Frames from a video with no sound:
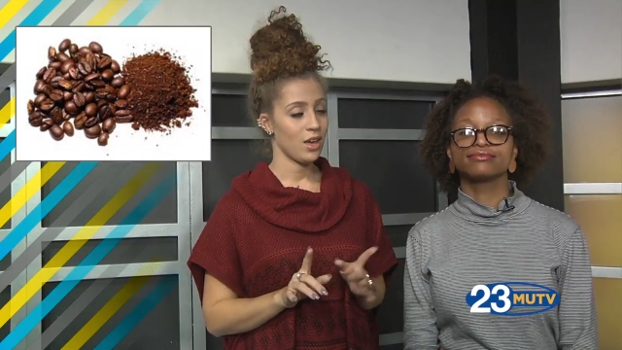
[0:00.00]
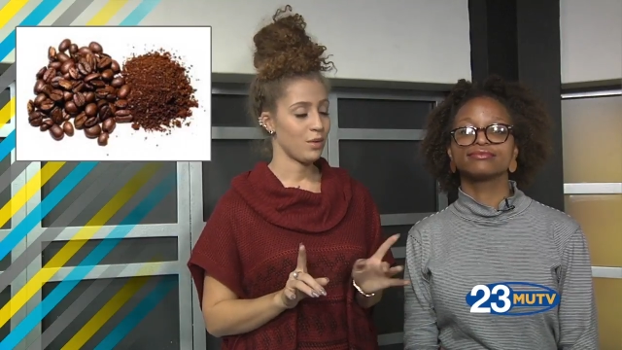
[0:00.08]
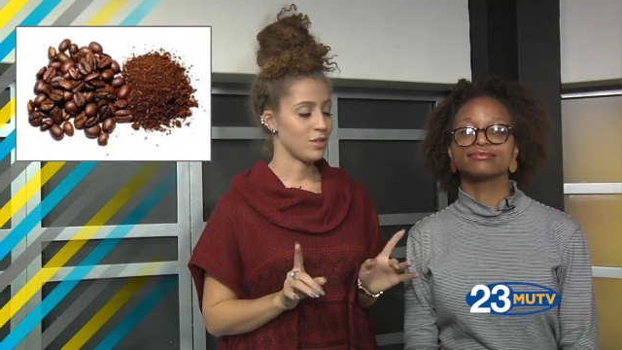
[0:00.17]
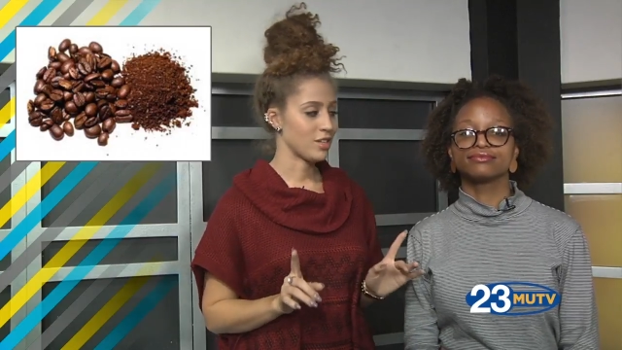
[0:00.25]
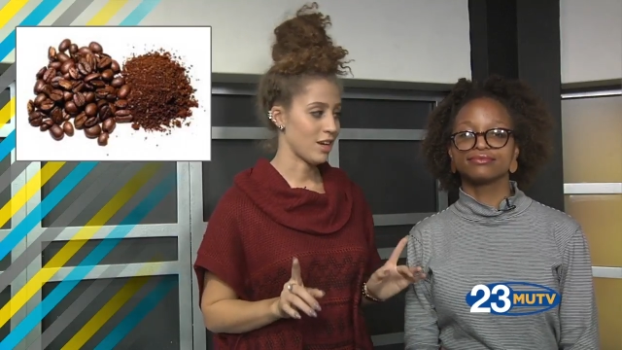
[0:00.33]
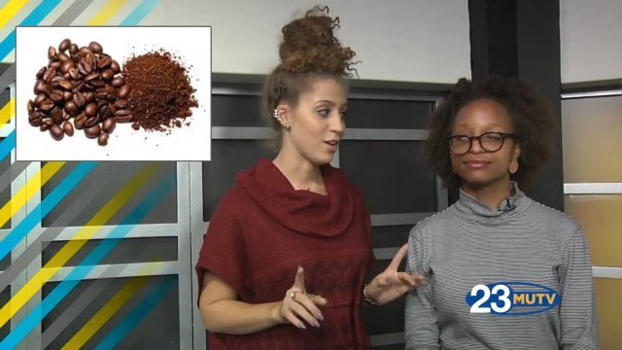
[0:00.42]
Speaker 1: which
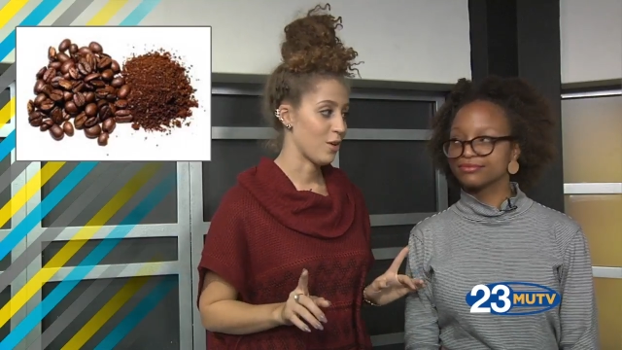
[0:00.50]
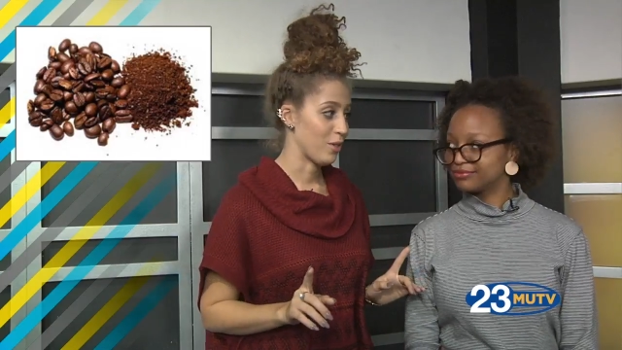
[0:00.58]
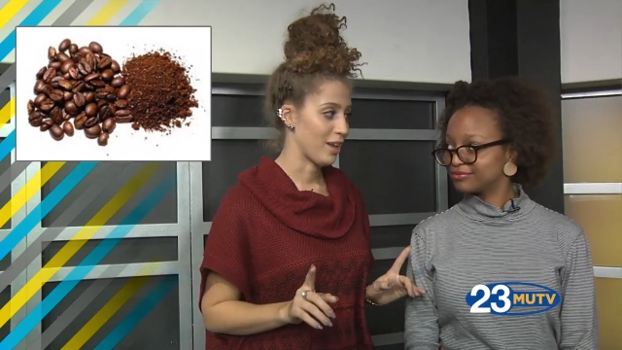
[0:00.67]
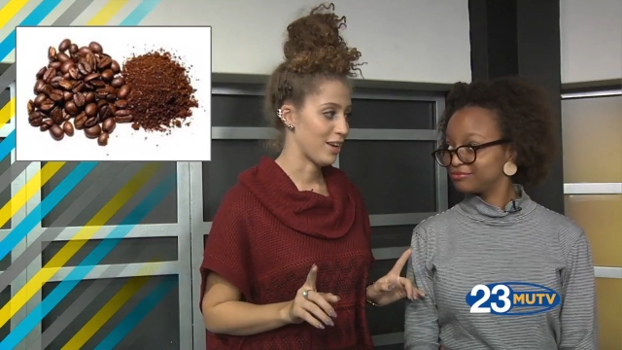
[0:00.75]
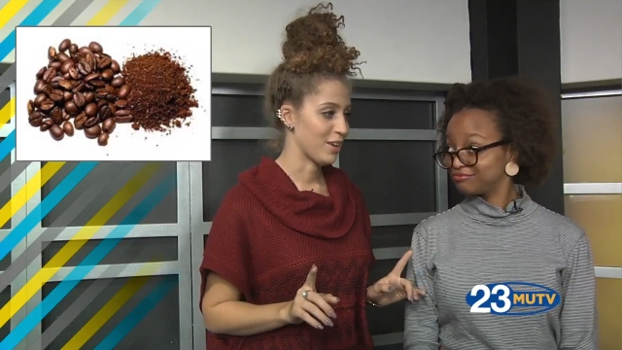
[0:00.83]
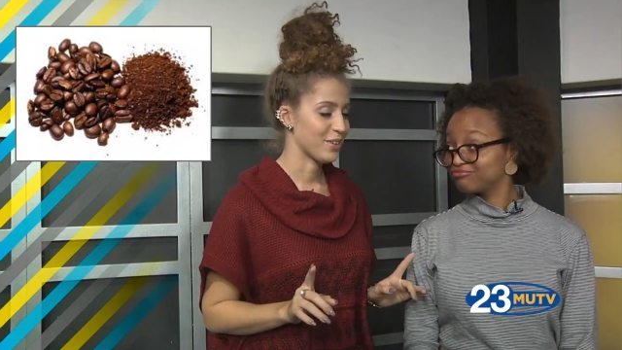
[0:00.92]
I know they
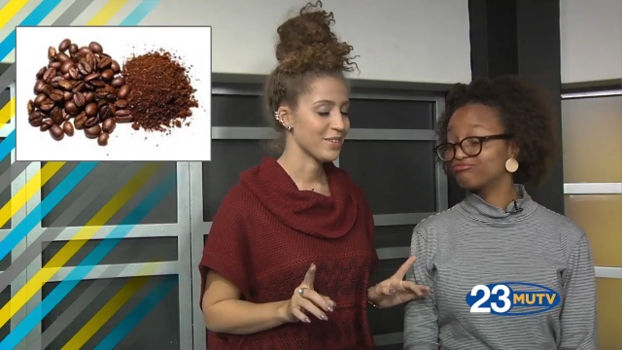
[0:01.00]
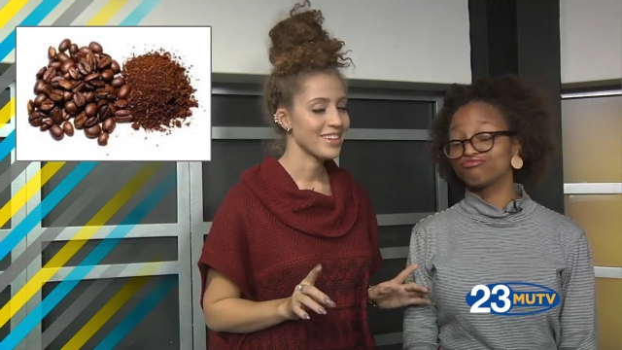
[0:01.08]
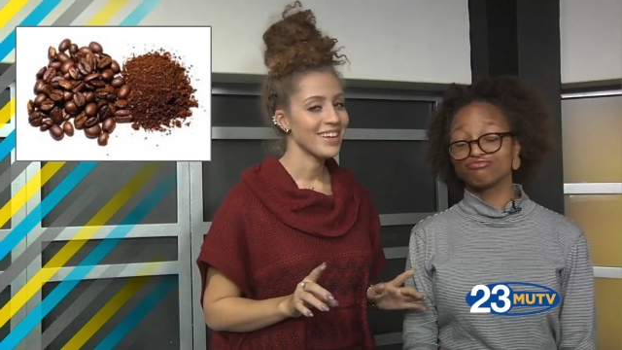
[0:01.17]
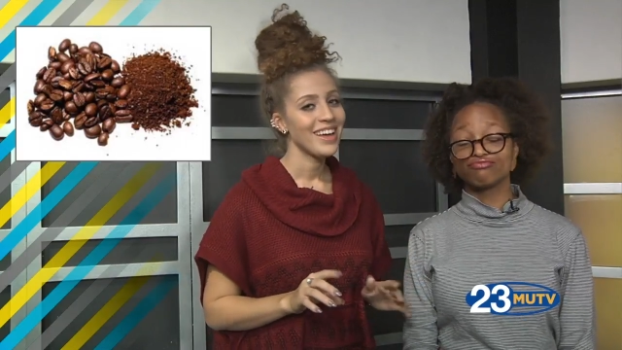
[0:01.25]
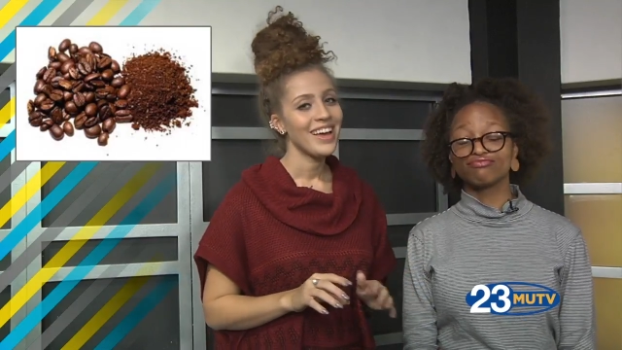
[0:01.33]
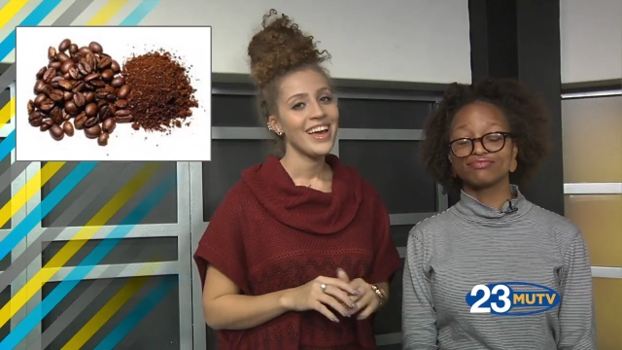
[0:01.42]
do,
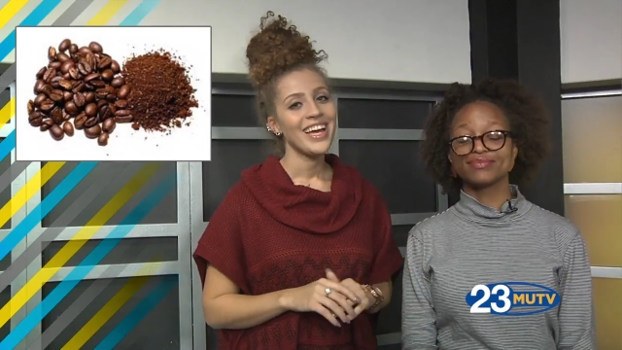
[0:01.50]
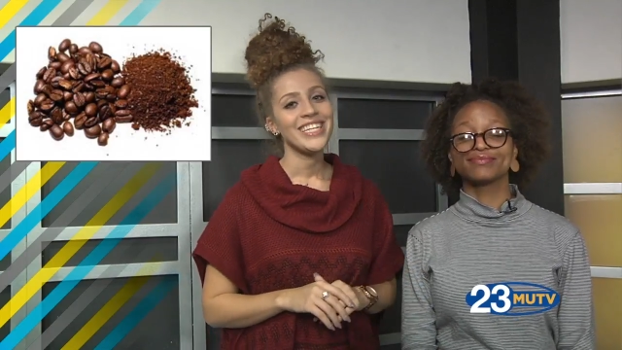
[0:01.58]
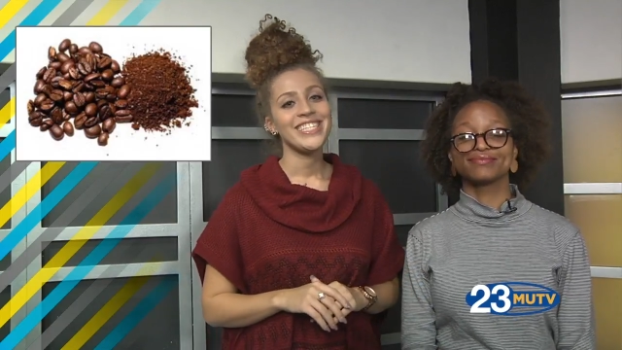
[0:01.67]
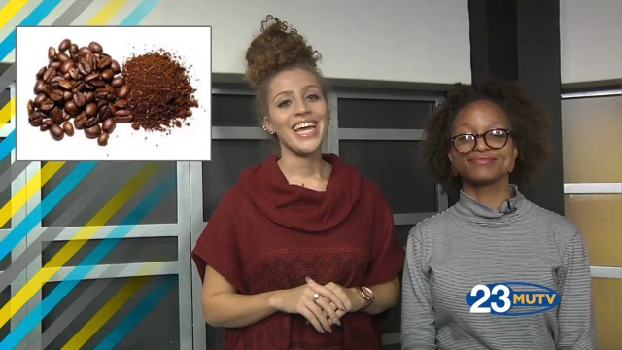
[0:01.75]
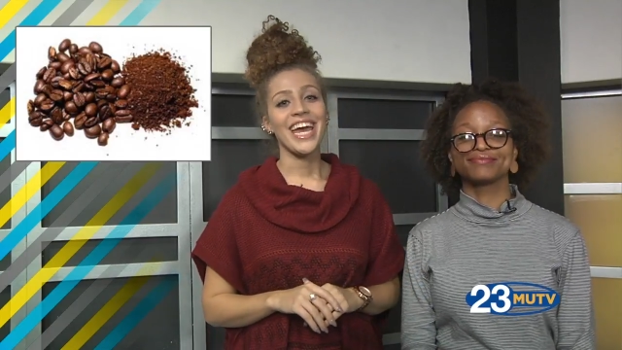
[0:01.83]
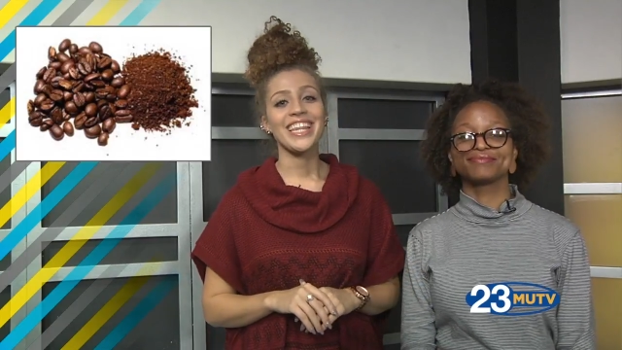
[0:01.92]

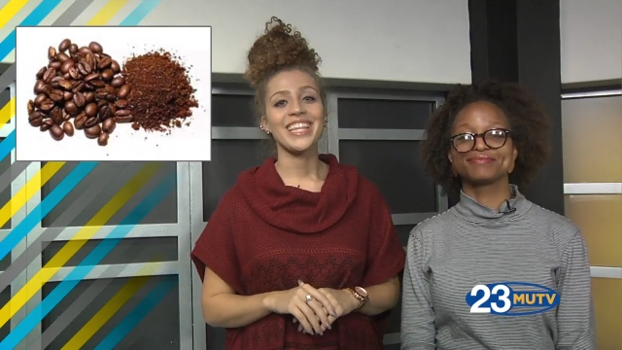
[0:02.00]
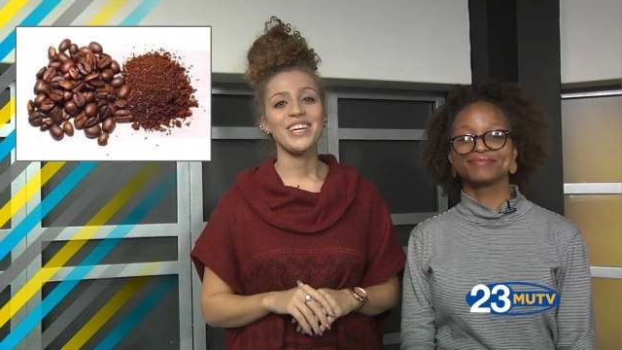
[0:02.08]
take